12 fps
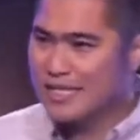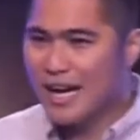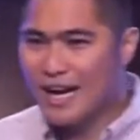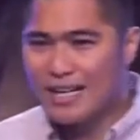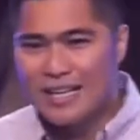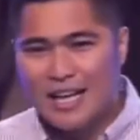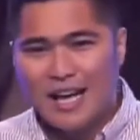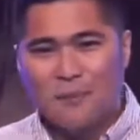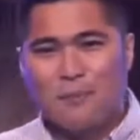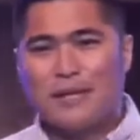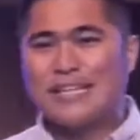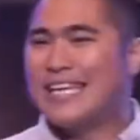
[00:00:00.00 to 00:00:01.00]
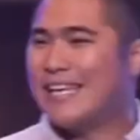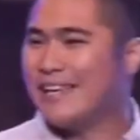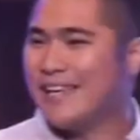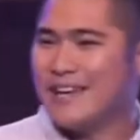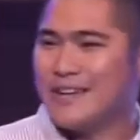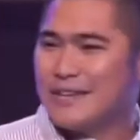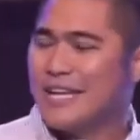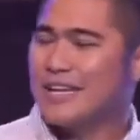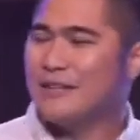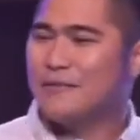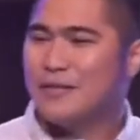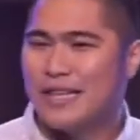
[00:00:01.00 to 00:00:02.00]
God. But here, the
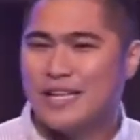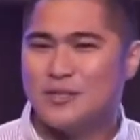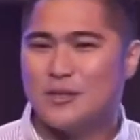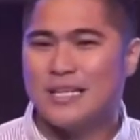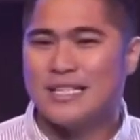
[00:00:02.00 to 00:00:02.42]
invitation